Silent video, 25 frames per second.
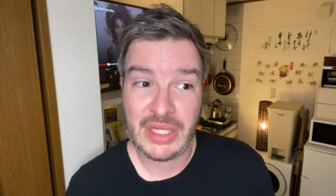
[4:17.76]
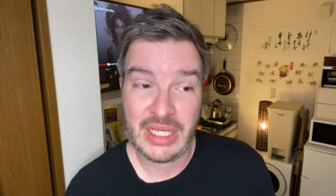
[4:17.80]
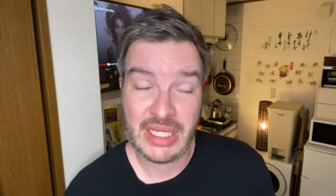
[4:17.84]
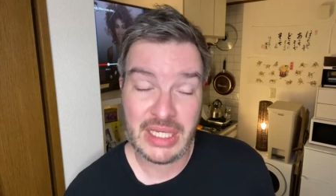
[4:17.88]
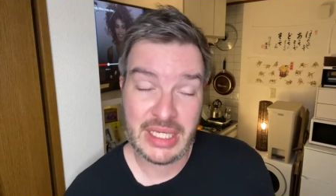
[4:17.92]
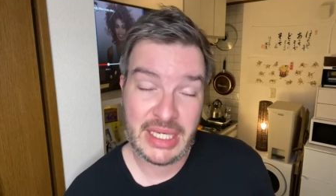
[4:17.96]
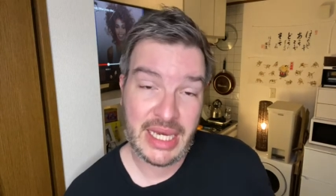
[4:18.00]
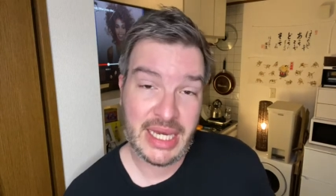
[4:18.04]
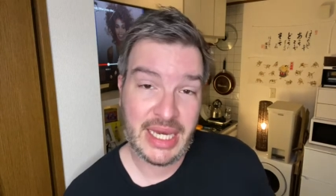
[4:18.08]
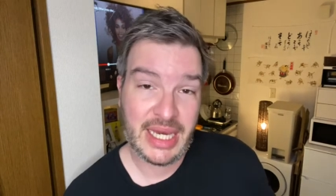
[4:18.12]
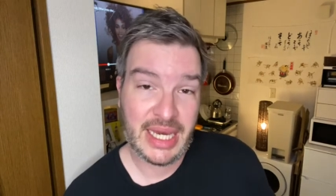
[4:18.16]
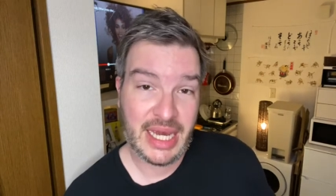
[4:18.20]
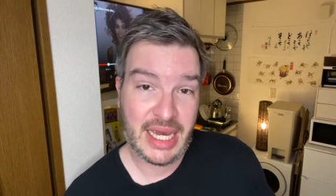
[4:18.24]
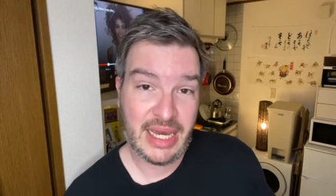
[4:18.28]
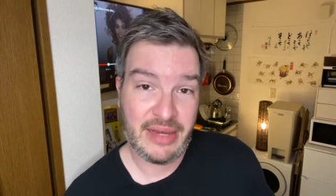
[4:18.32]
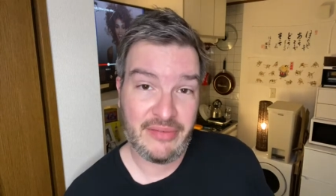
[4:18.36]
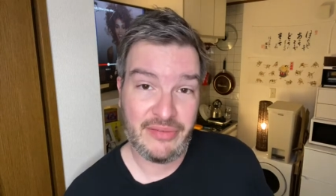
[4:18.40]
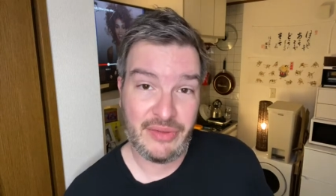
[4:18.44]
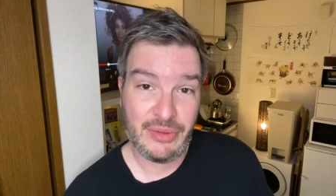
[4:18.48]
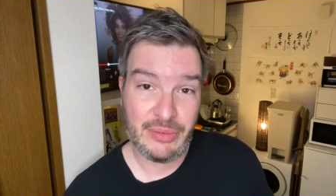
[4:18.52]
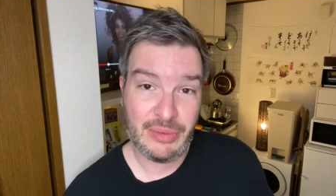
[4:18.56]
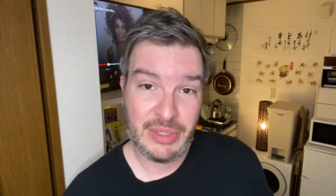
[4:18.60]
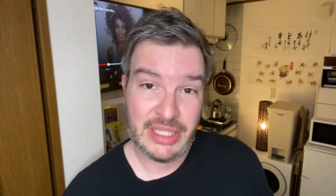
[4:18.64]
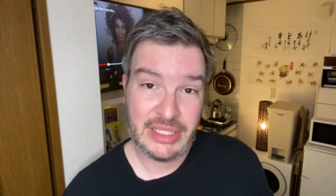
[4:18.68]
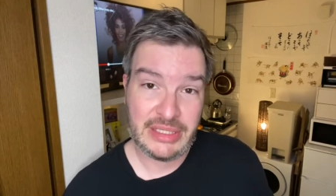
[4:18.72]
can't have
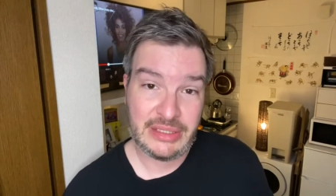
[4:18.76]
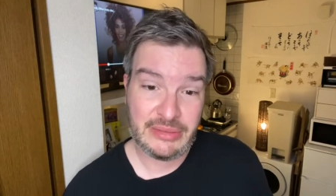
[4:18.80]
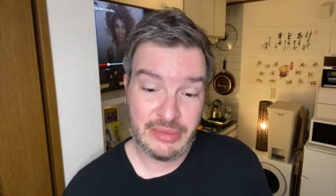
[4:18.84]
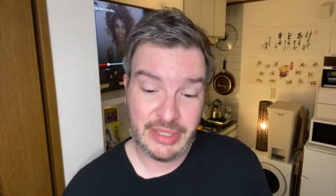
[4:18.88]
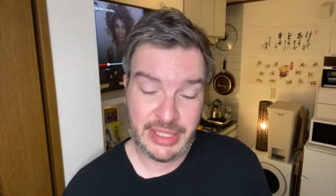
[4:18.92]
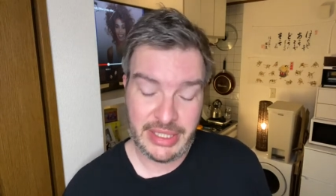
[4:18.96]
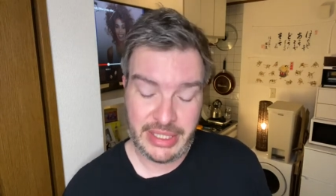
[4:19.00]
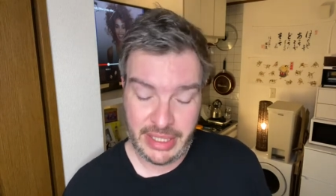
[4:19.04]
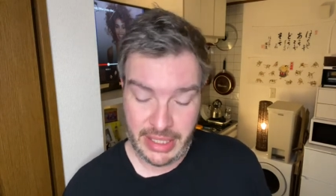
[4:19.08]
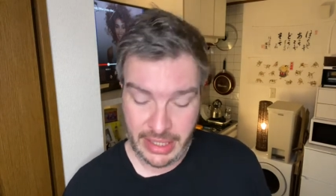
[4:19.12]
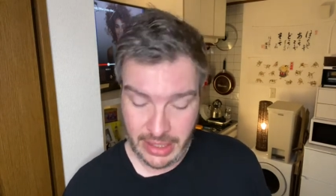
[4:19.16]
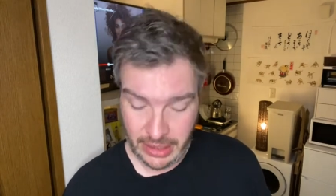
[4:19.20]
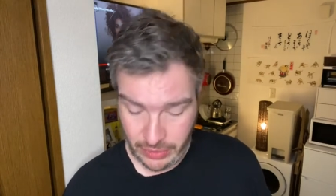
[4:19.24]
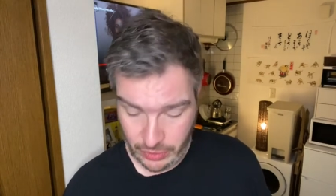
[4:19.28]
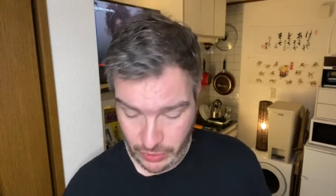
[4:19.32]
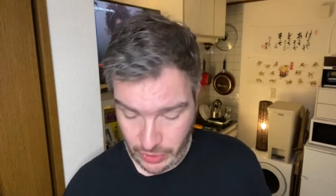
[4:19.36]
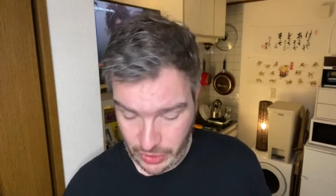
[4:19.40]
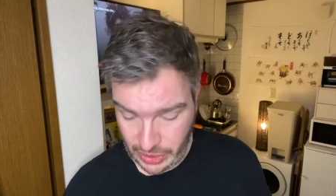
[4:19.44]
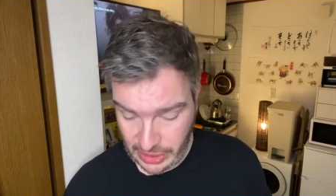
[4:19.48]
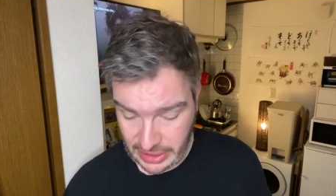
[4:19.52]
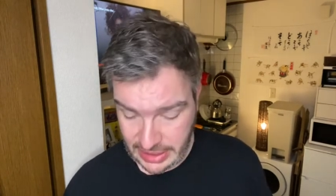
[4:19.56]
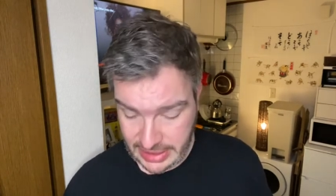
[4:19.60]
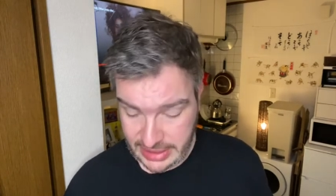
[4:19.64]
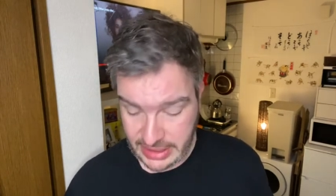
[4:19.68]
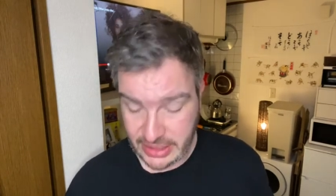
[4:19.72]
the rice right now, or
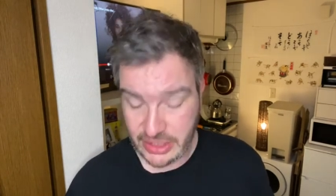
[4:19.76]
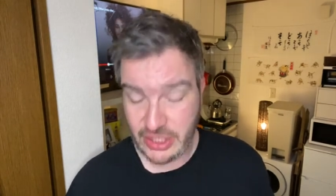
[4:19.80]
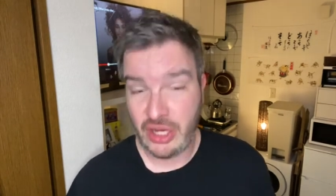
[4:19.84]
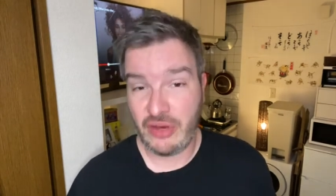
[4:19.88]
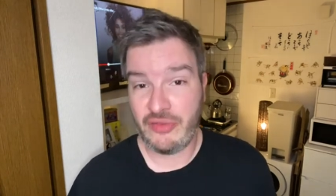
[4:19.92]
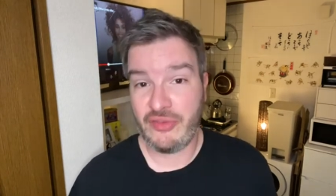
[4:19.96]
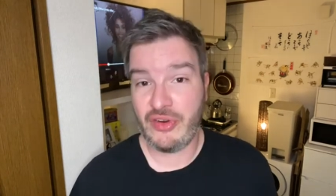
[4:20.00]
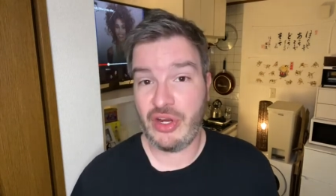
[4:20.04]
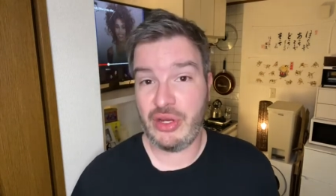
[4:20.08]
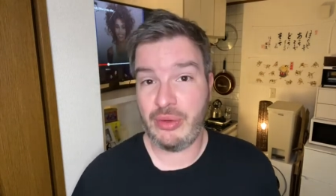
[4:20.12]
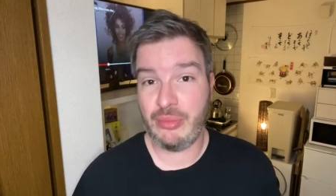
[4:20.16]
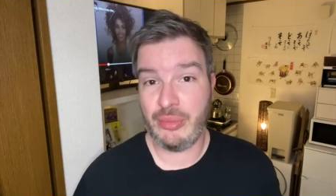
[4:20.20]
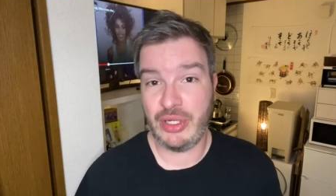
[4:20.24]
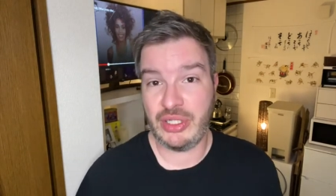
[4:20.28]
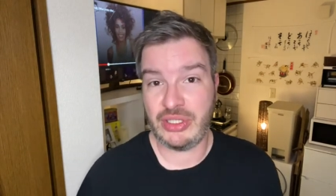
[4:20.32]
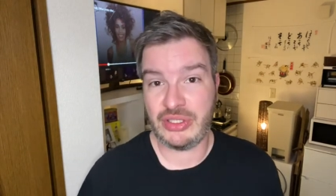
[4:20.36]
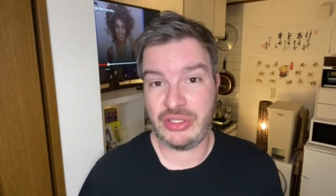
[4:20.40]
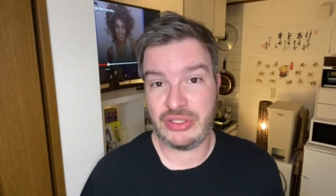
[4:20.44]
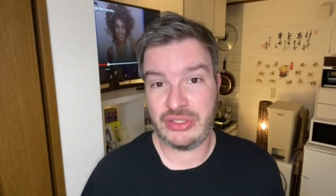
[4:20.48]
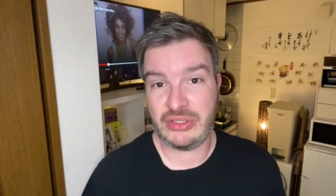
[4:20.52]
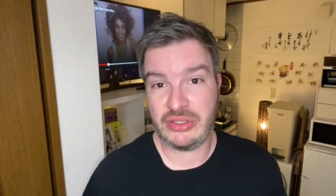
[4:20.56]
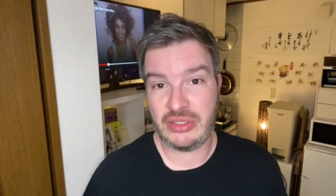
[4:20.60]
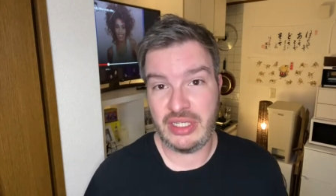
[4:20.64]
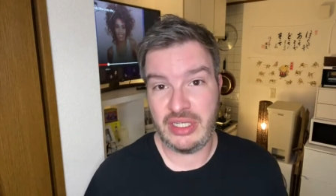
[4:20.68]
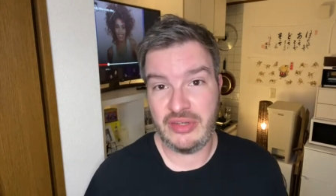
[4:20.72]
at least not very
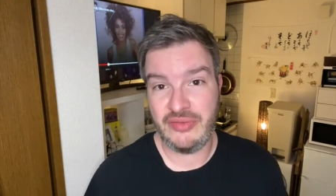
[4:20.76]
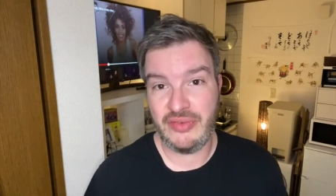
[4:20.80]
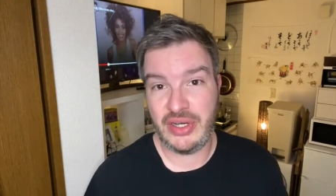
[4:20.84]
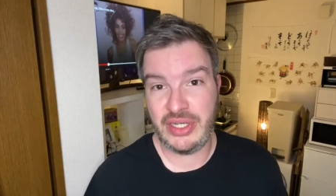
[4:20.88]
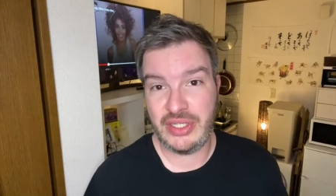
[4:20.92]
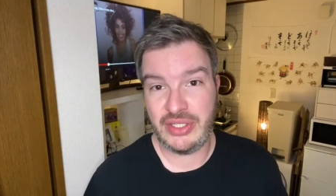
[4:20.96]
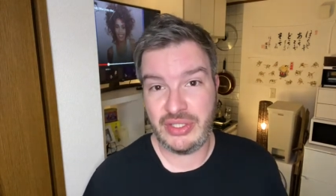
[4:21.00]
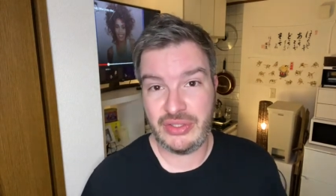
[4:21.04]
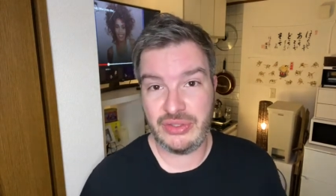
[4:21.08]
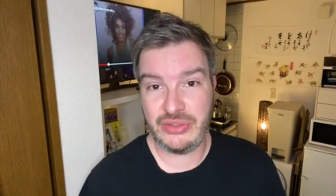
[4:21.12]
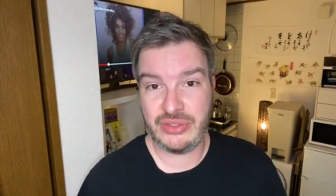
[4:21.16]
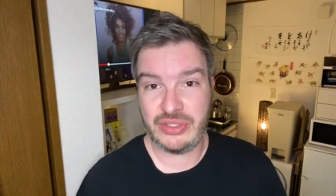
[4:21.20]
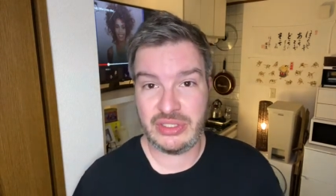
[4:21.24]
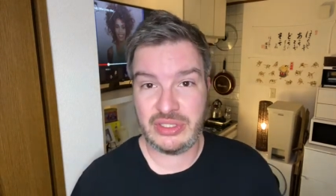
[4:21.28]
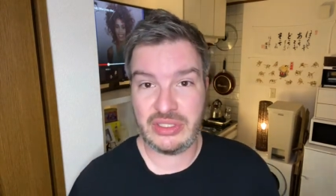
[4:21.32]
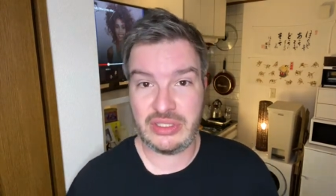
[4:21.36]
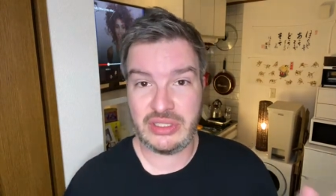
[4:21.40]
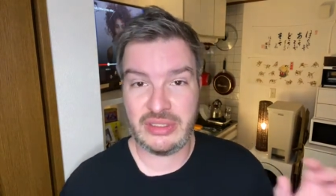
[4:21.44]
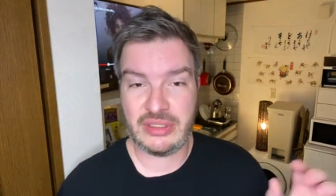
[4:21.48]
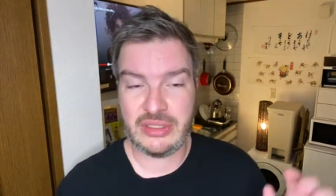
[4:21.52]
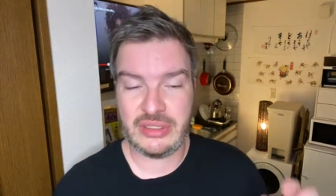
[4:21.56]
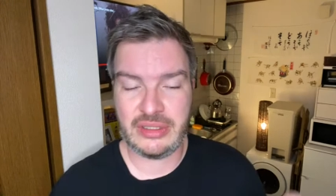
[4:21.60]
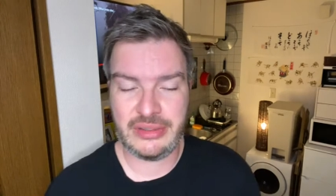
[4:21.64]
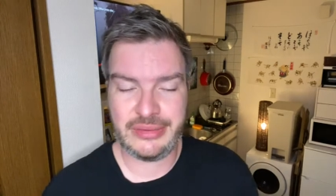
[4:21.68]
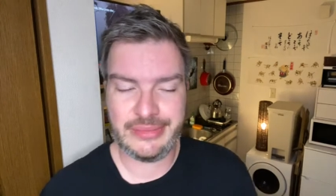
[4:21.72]
much. If I do, just a
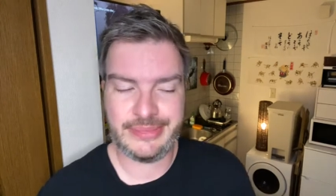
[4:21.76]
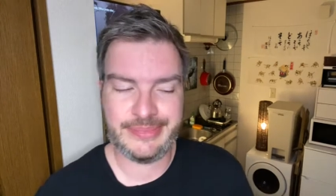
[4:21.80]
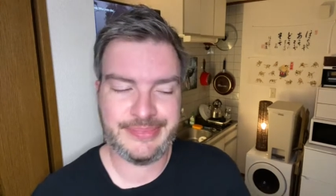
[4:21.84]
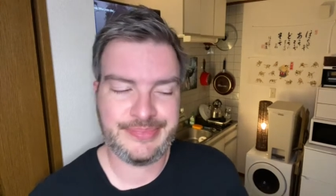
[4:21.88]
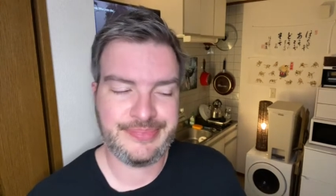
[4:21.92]
little.